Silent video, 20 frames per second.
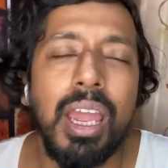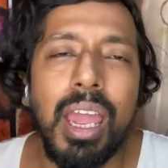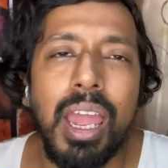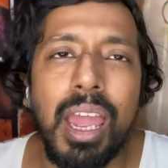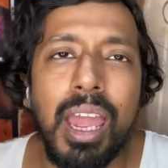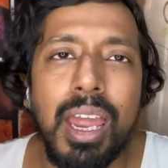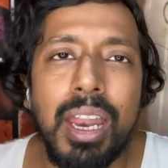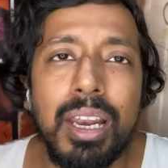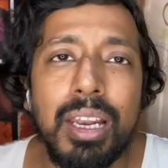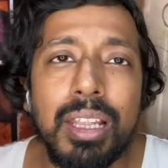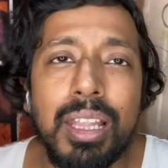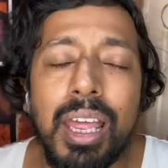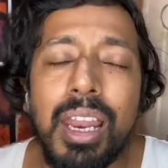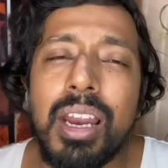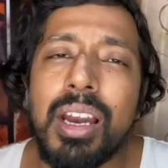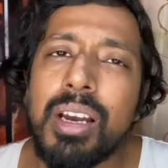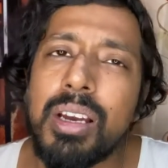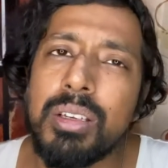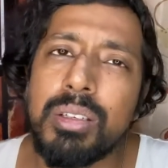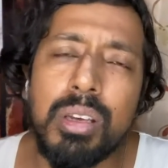And then
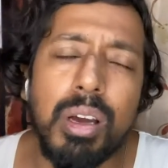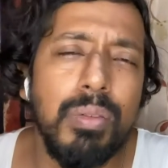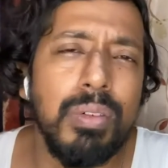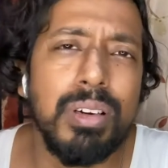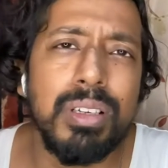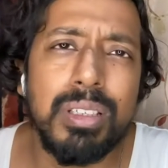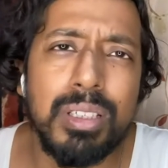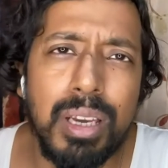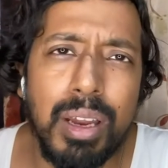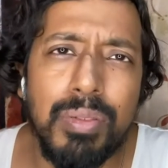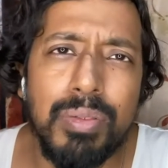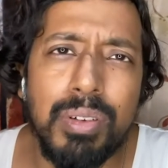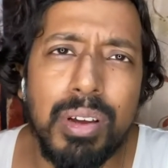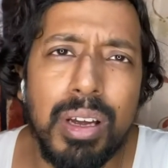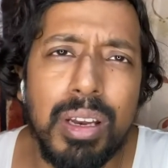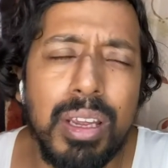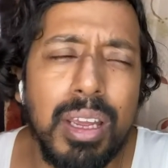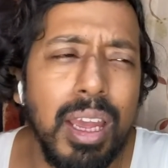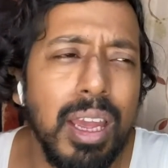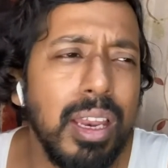I discovered Steph
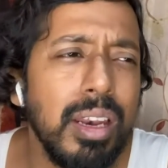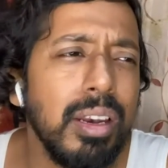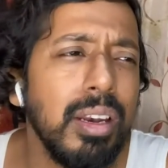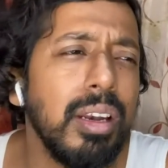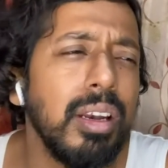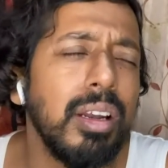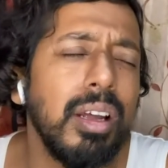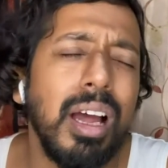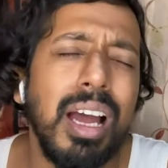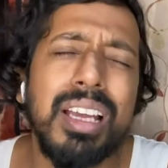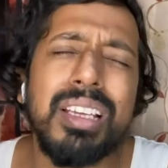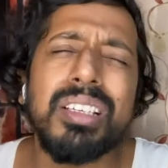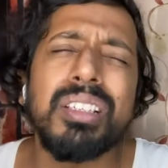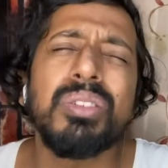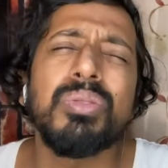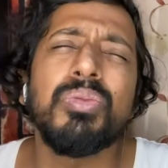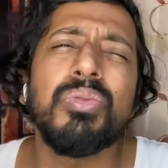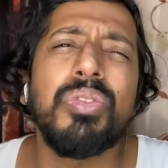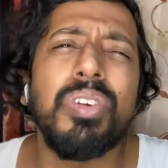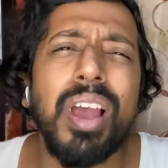Curry and I
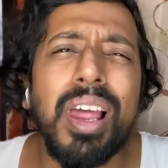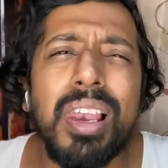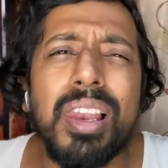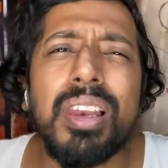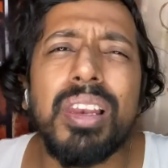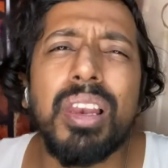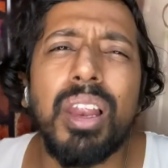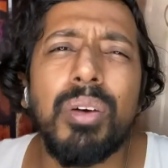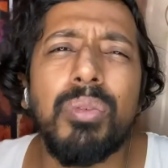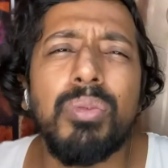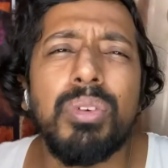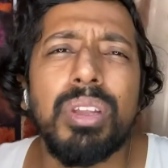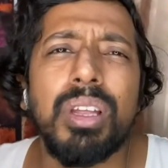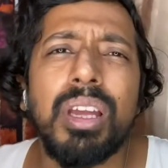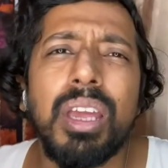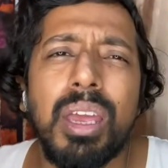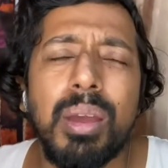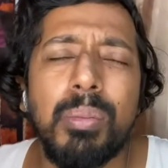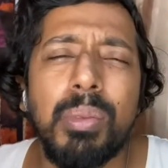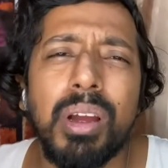just fell in love with the
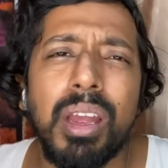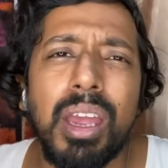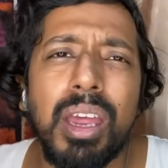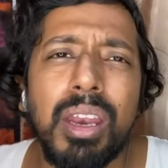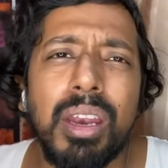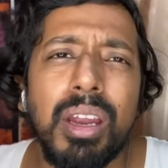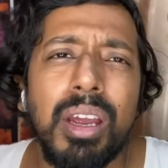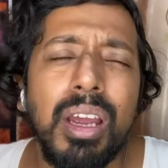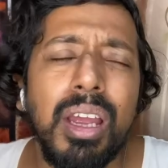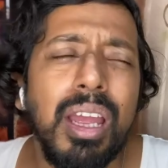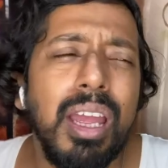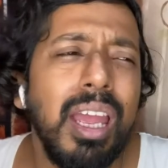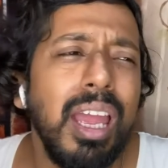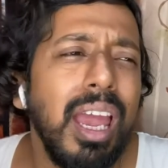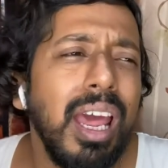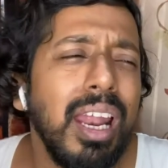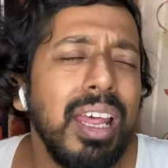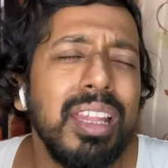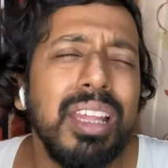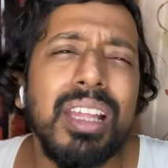game again.
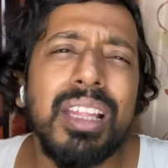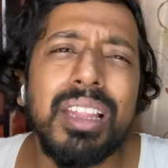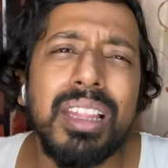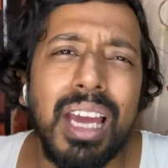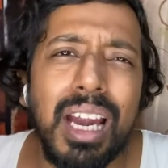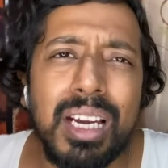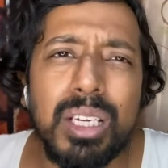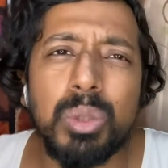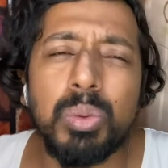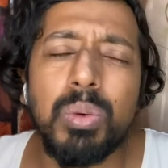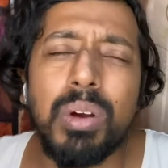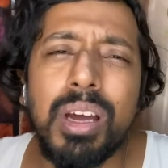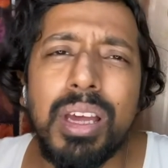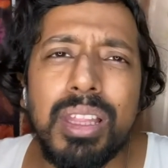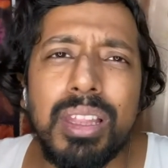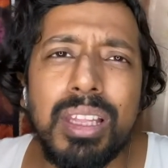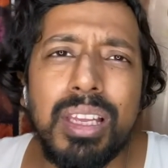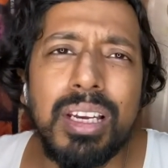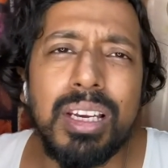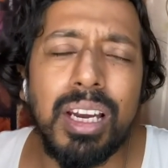And I think that's why
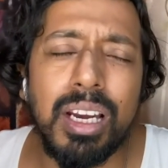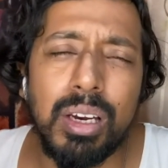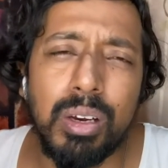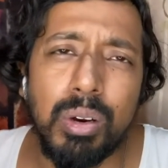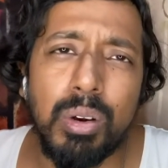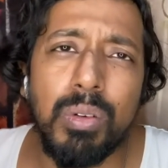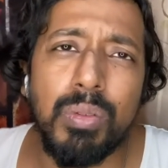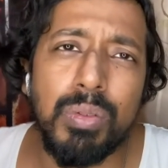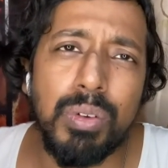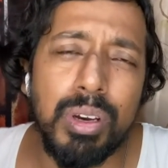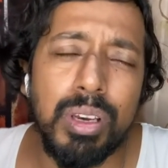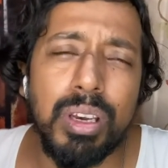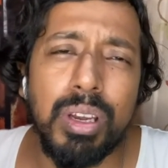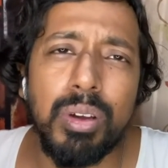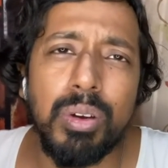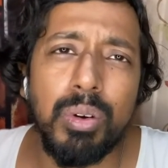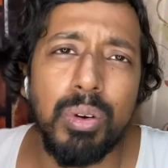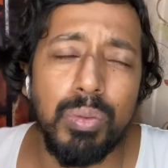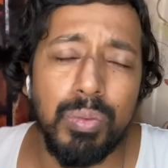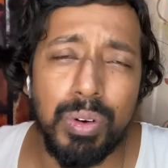the title of
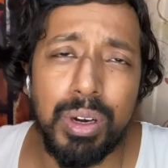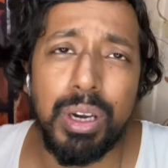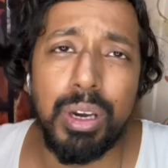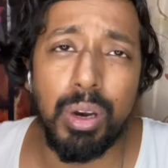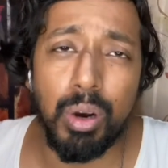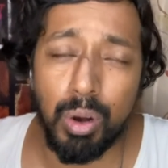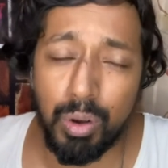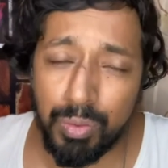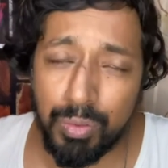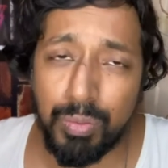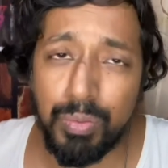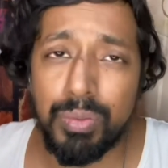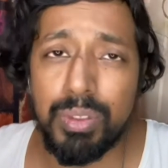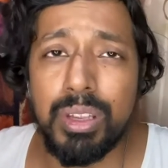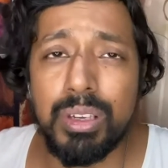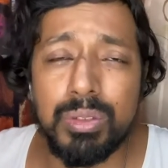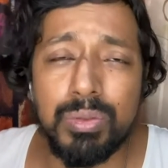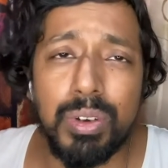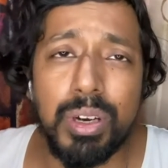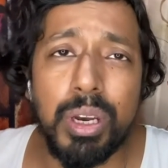
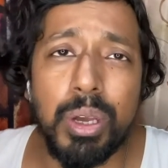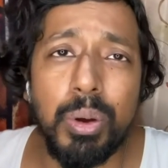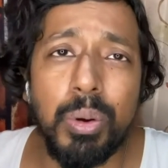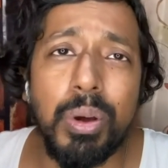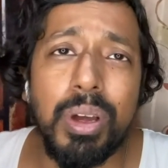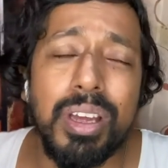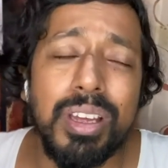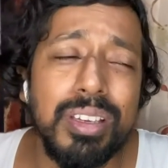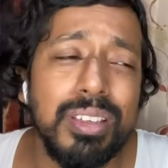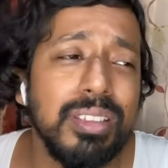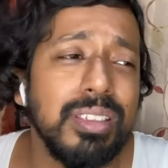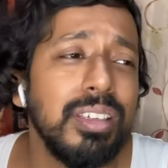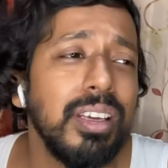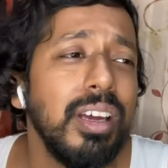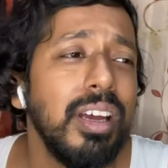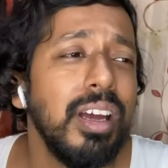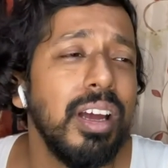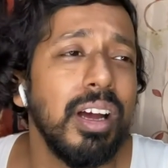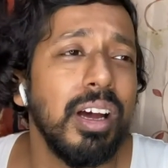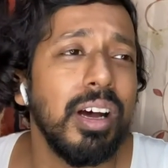this video is
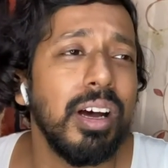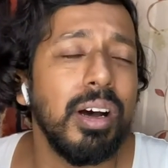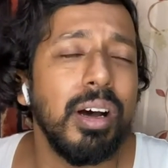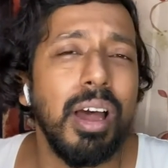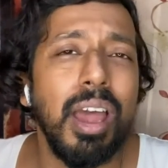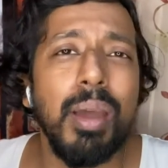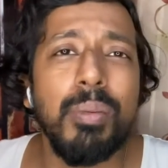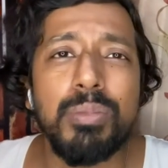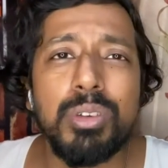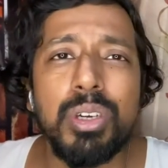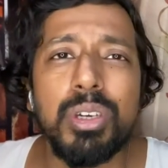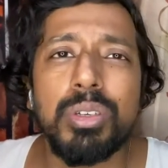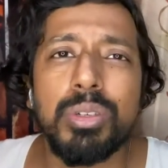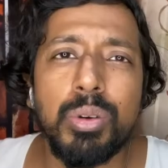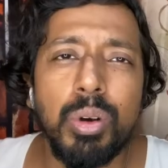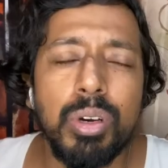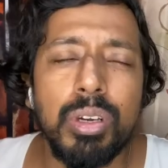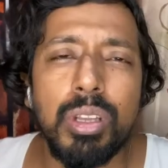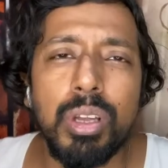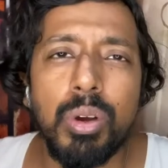MJ is
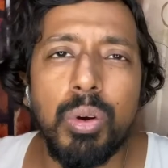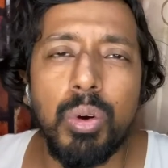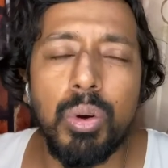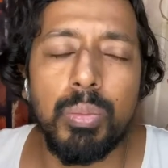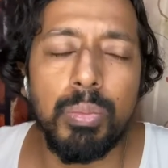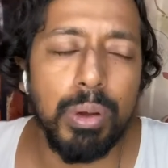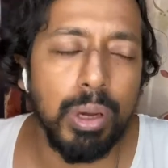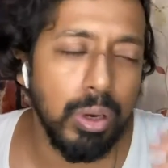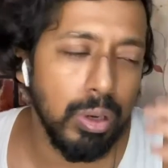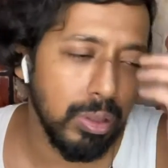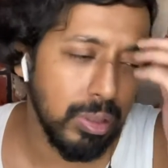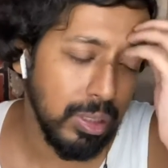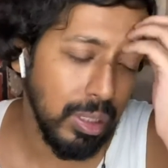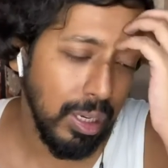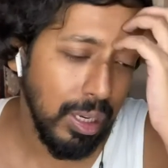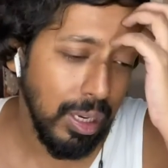not the GOAT, because